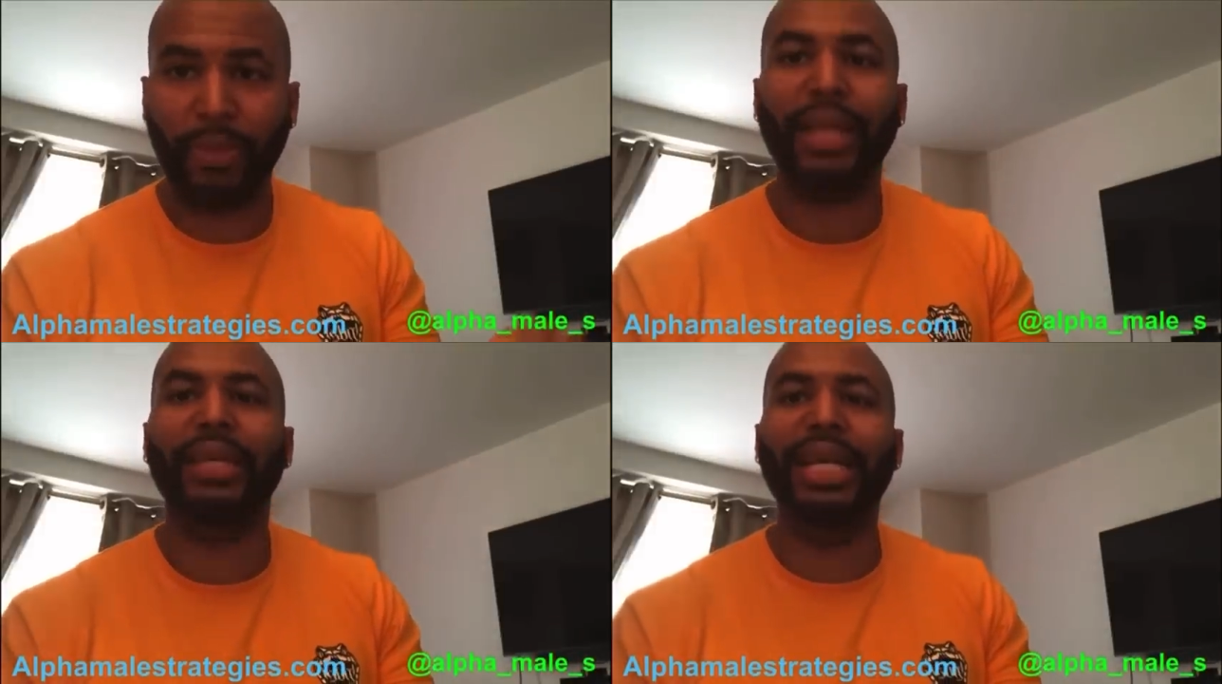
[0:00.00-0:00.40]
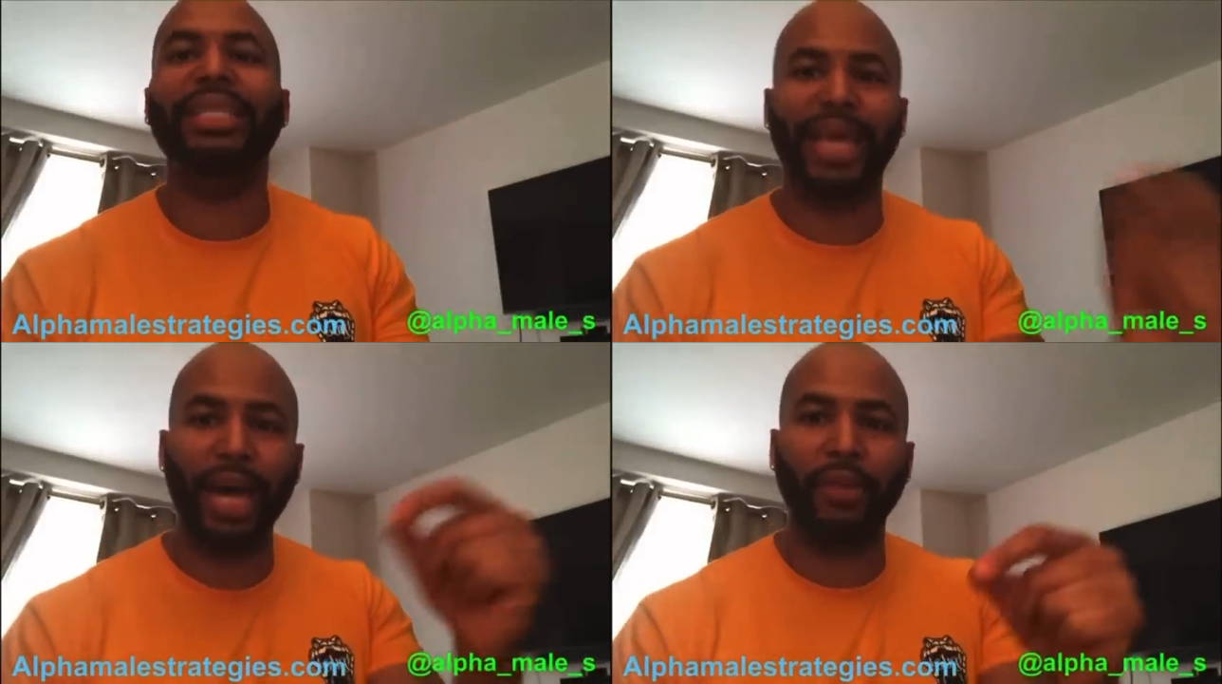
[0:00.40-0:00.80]
then
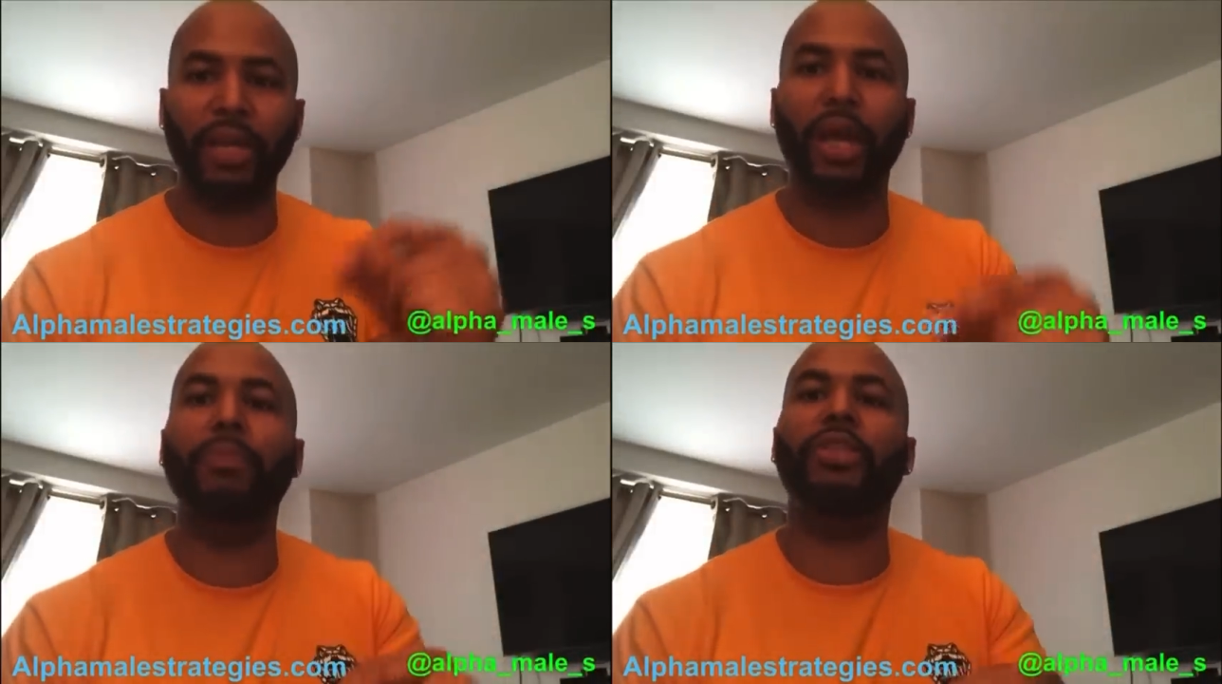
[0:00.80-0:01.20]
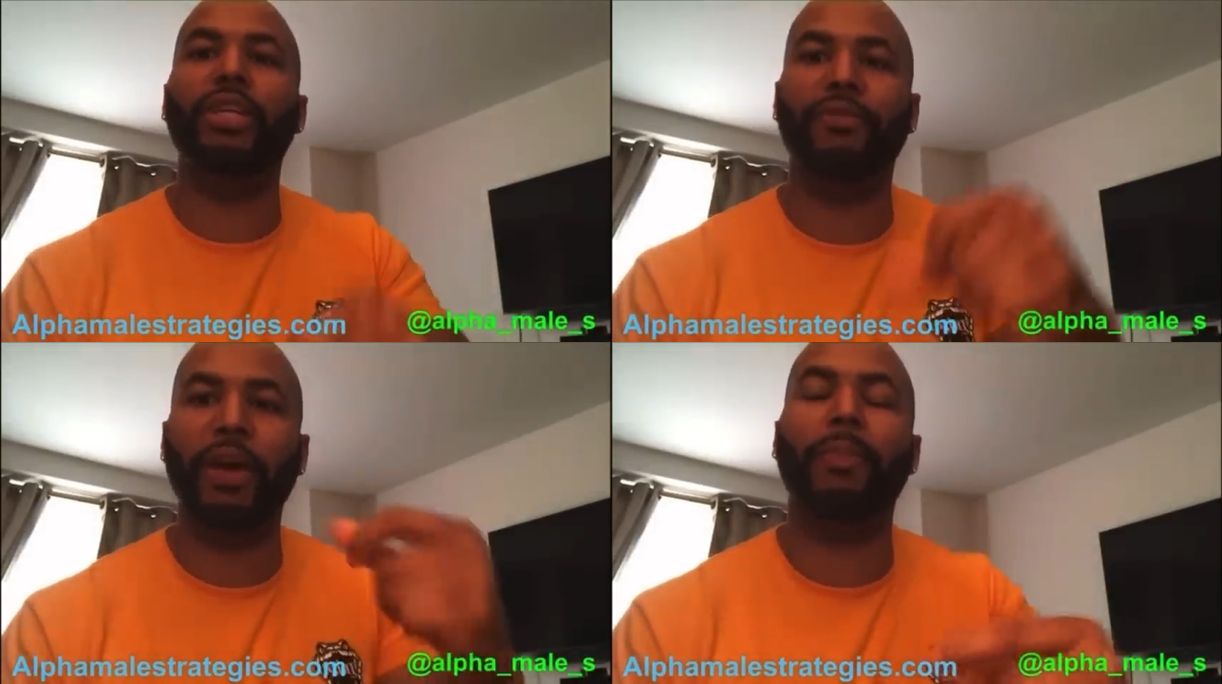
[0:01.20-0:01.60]
tell them to
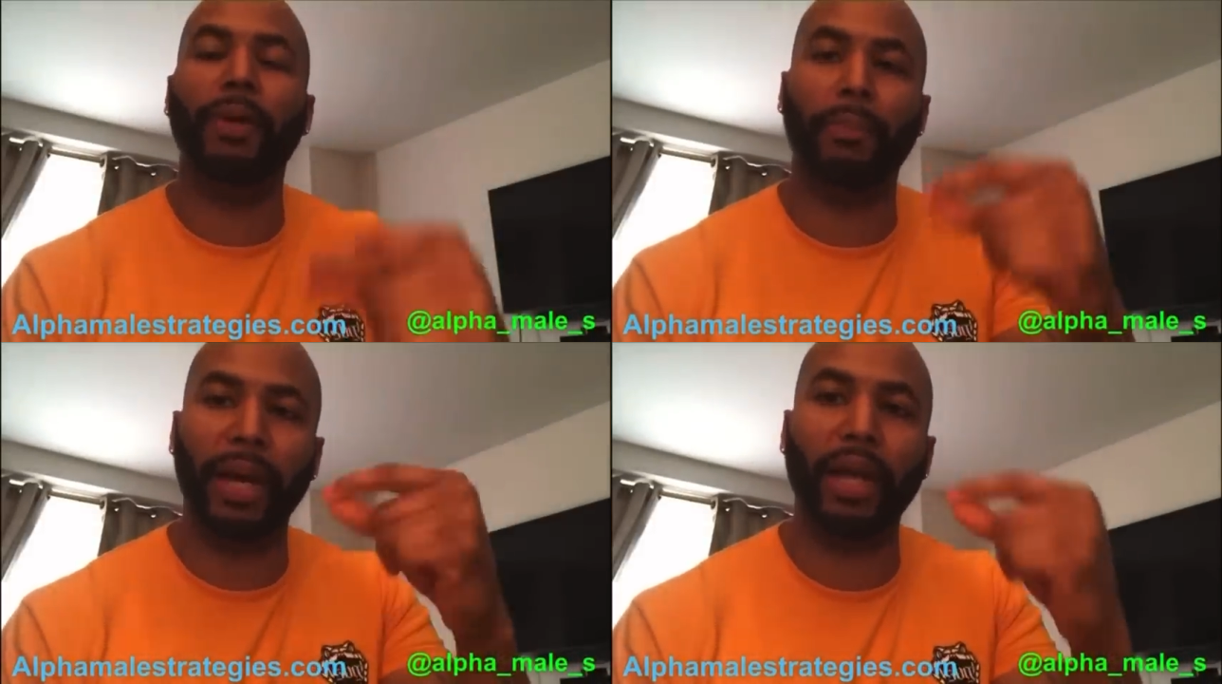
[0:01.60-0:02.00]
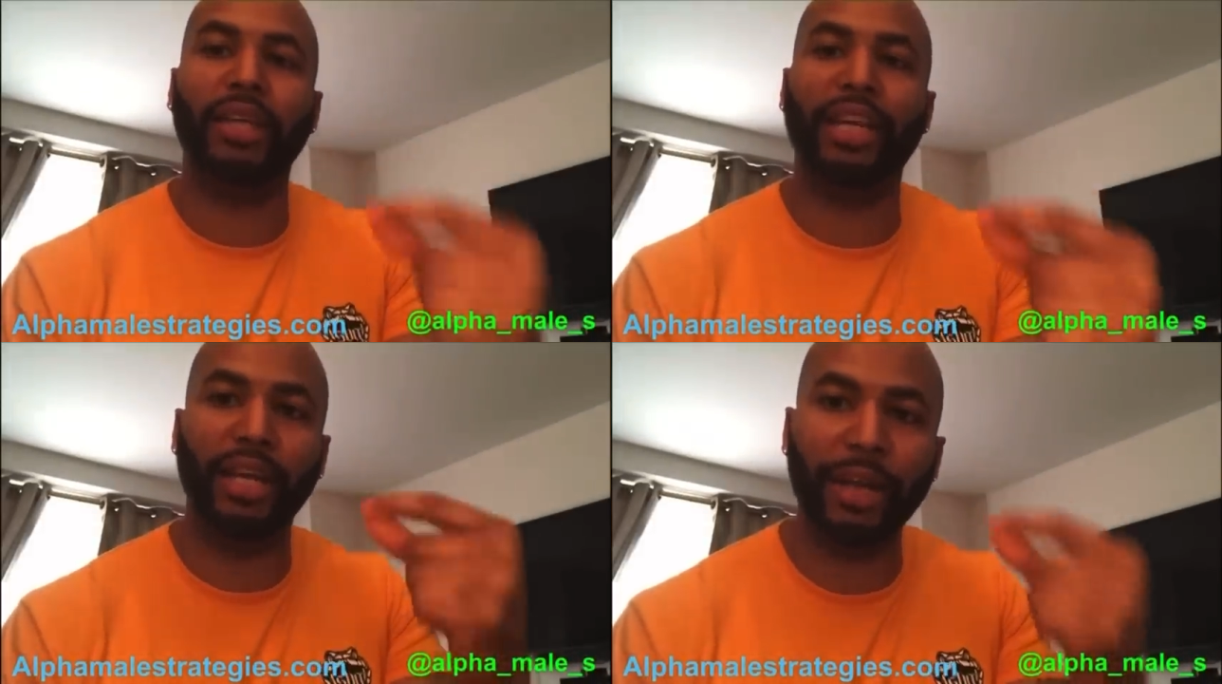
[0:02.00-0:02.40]
develop a better
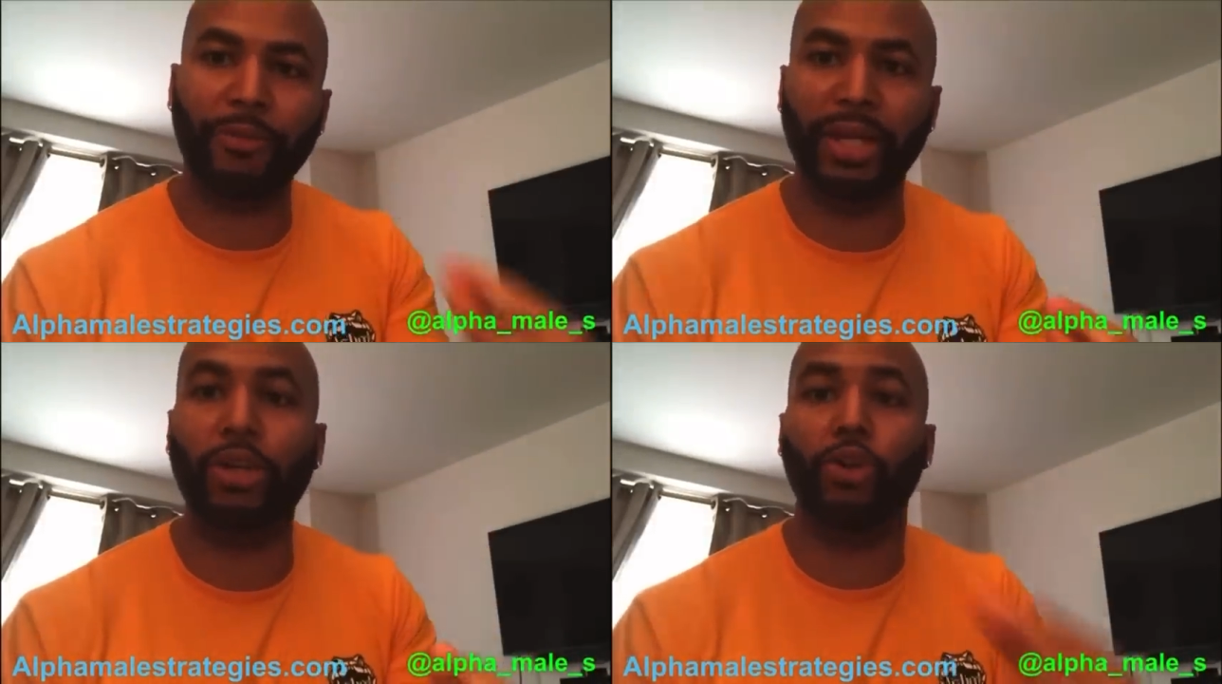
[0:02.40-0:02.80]
delivery so